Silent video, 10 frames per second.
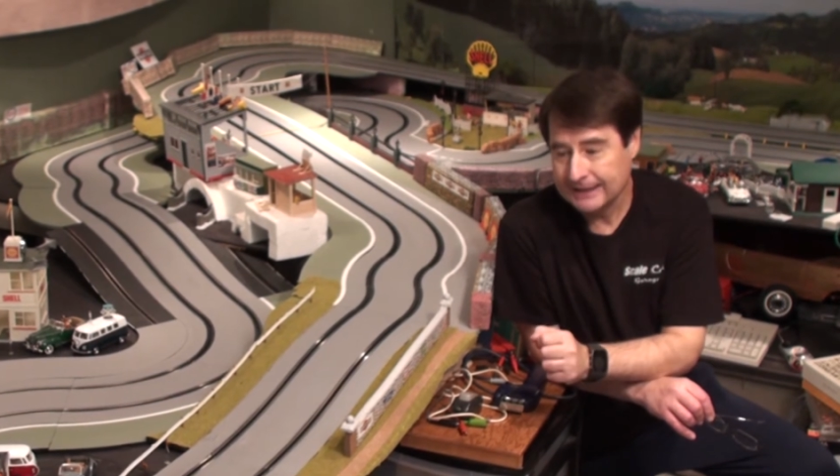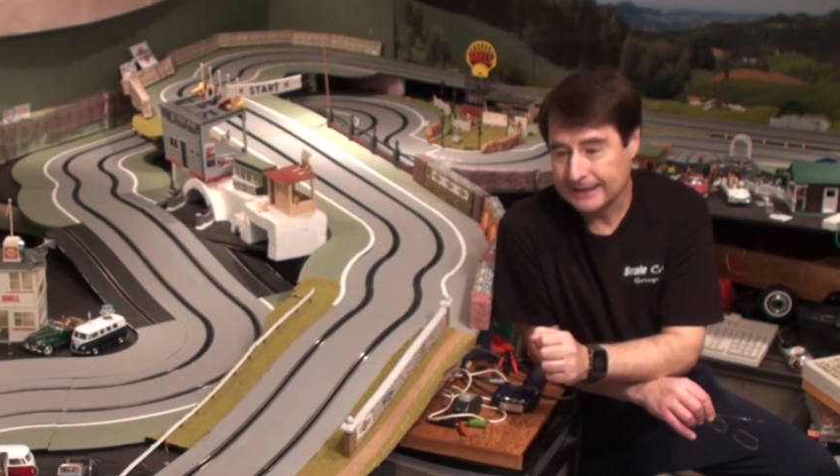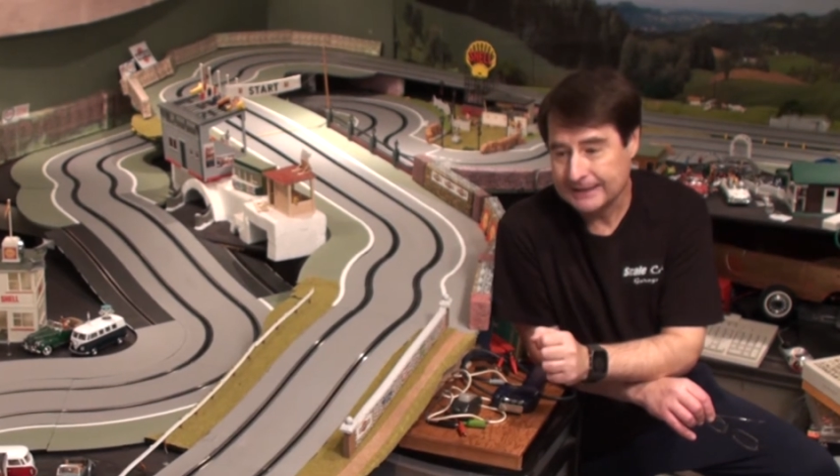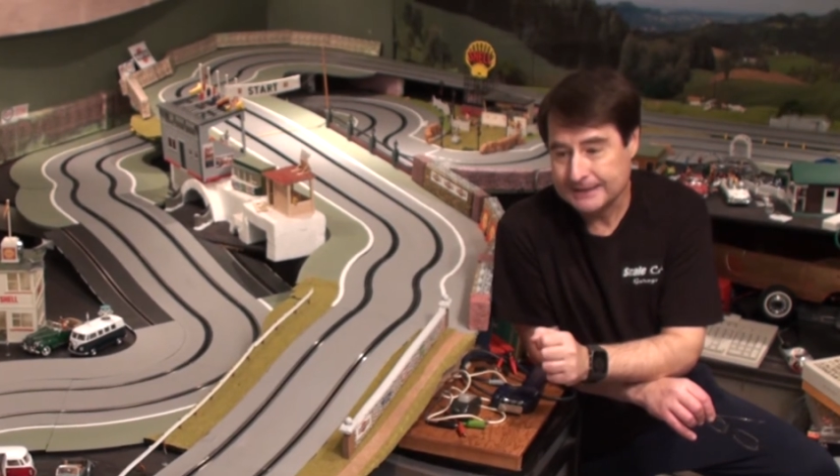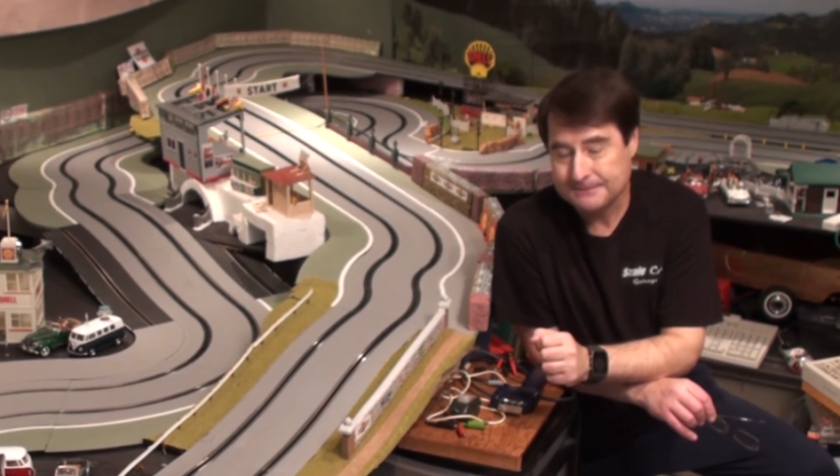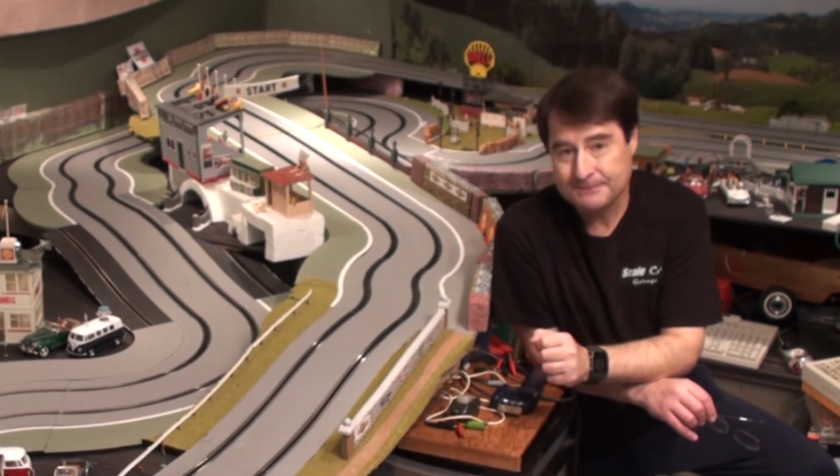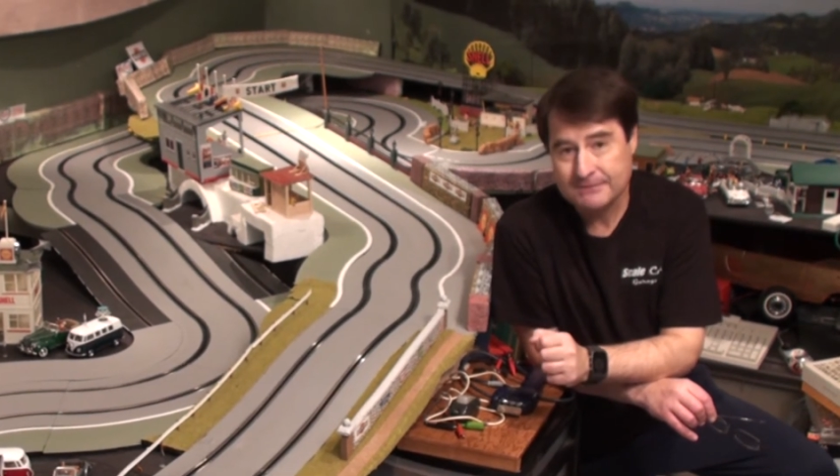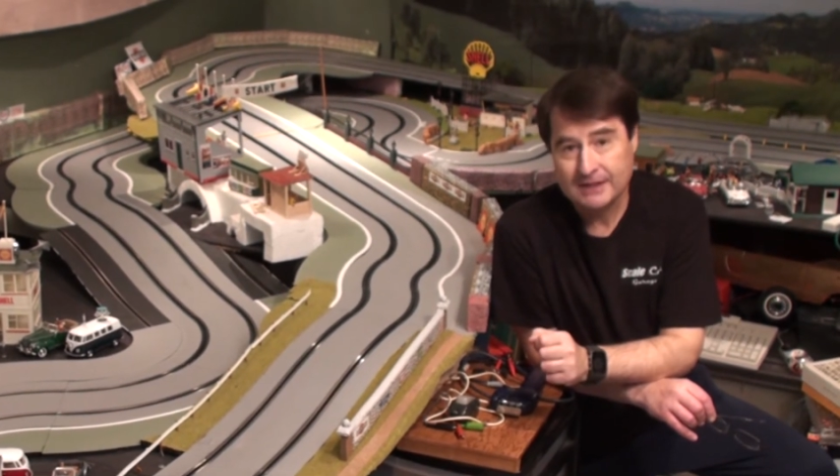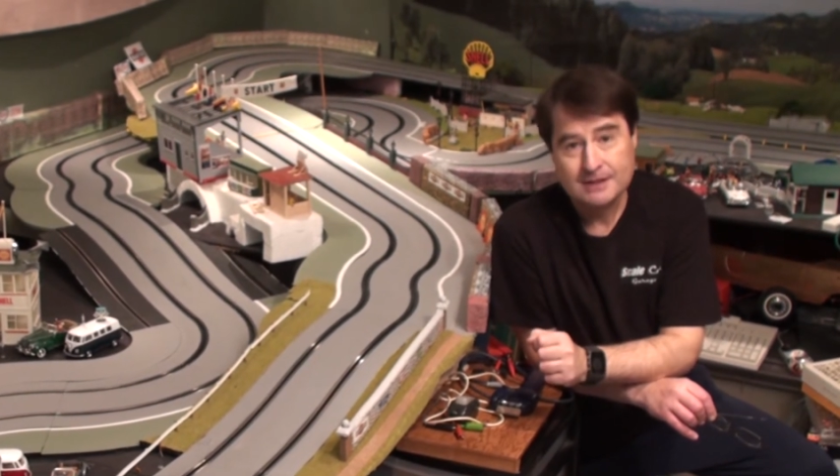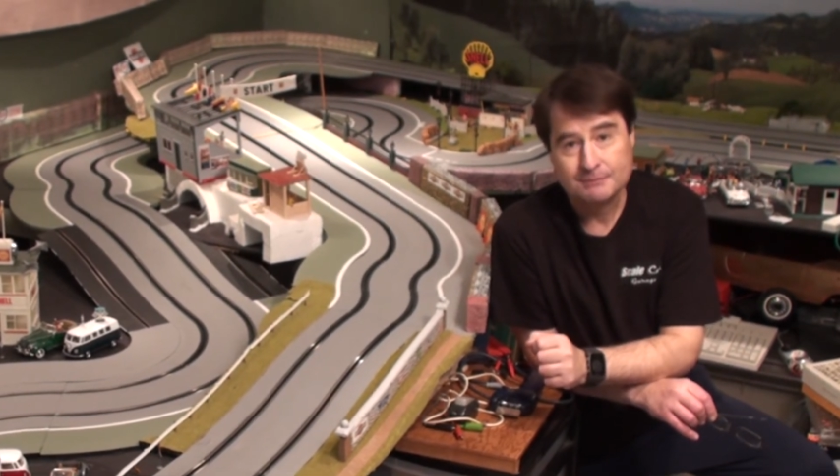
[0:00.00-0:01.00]

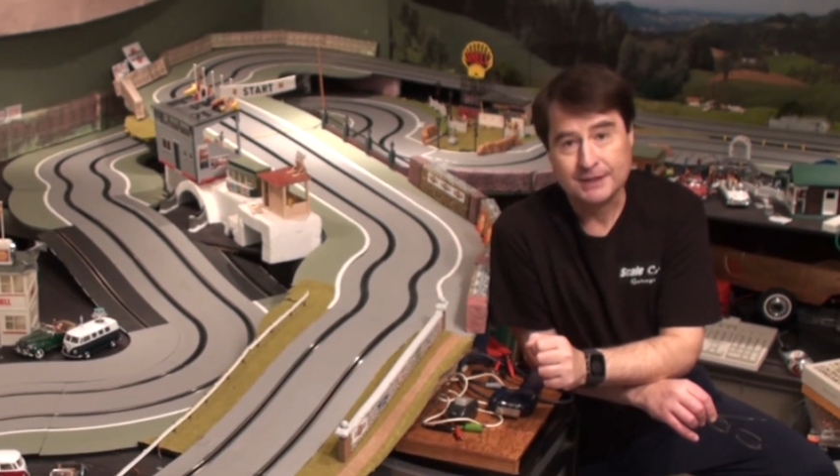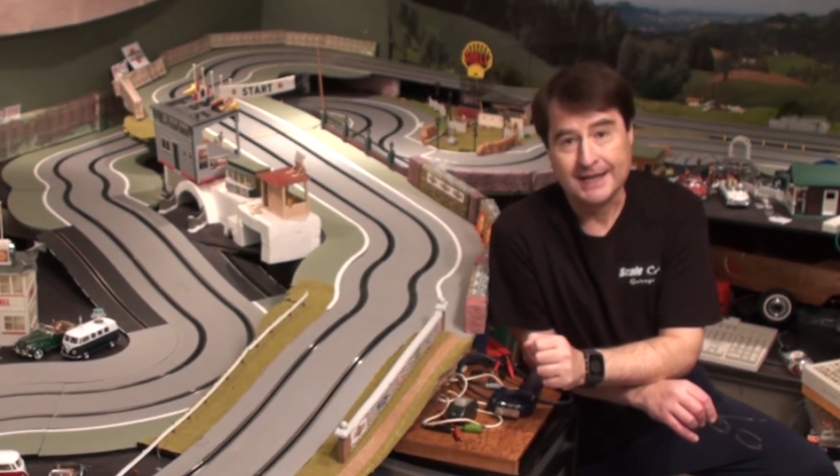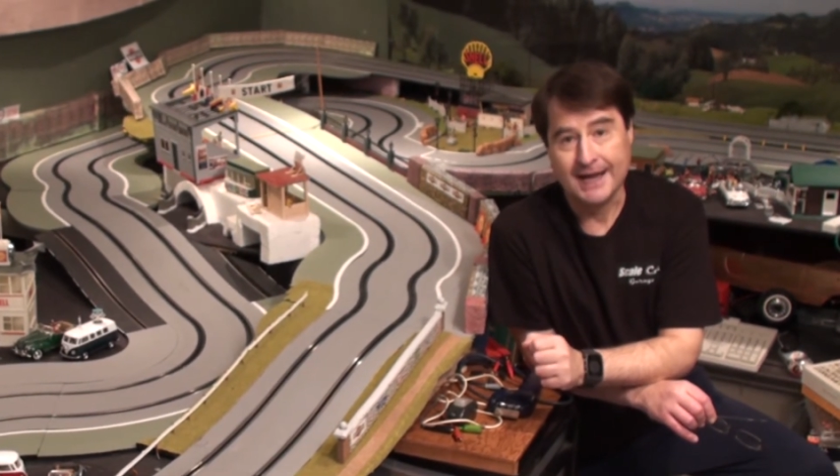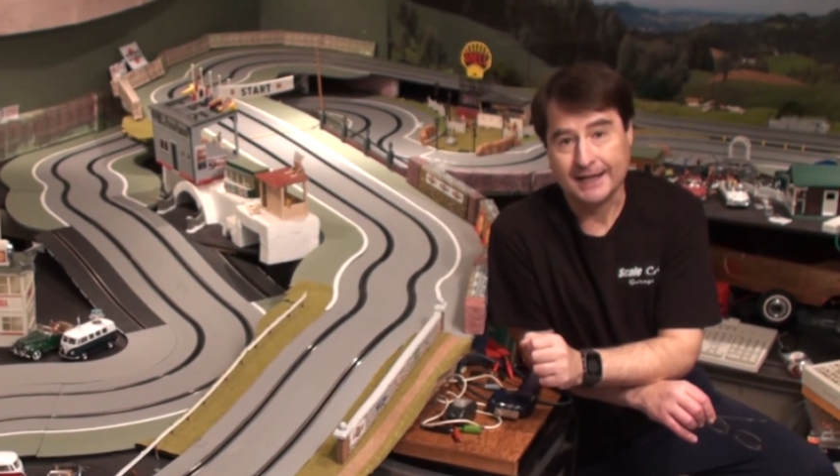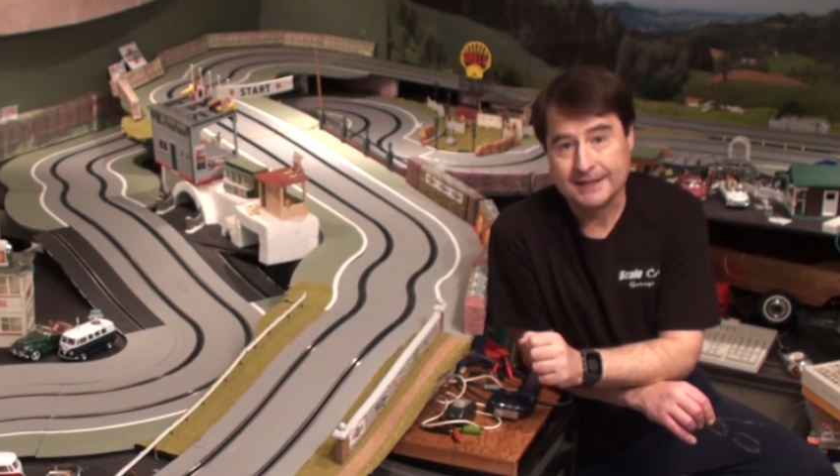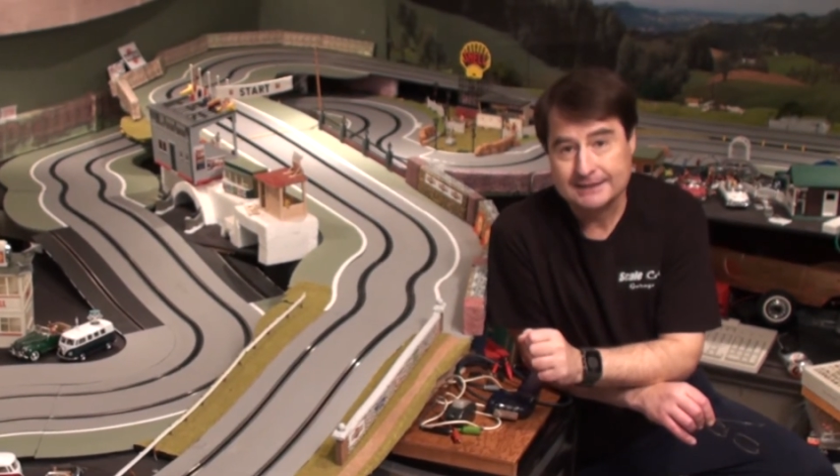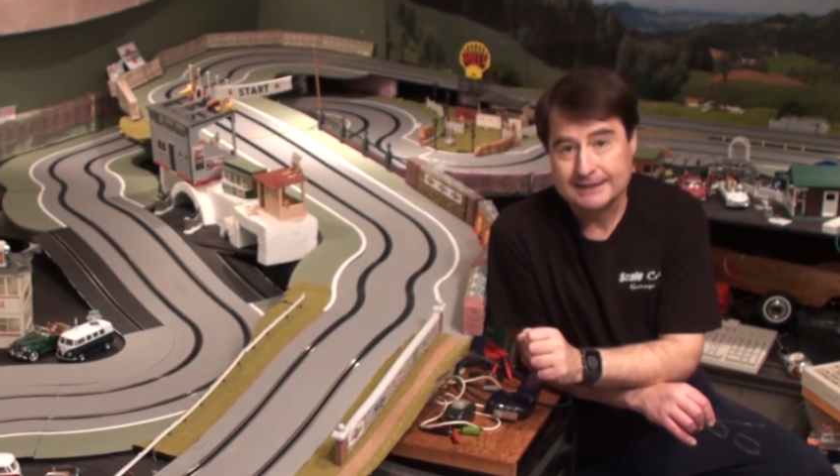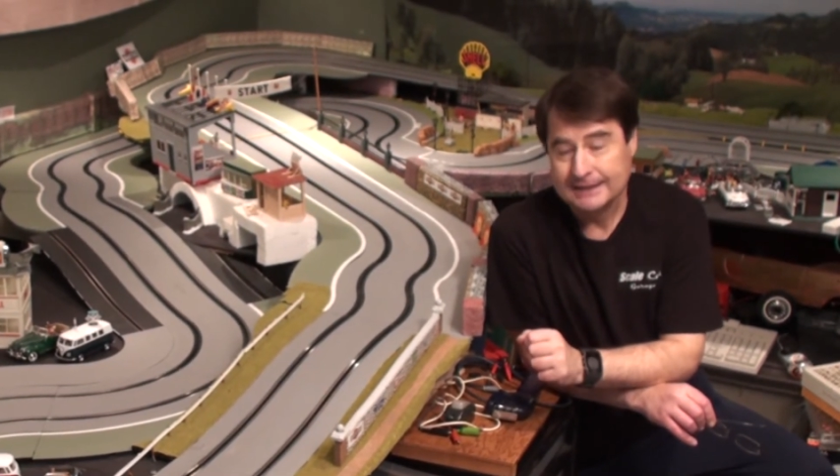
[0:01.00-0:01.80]
But heck,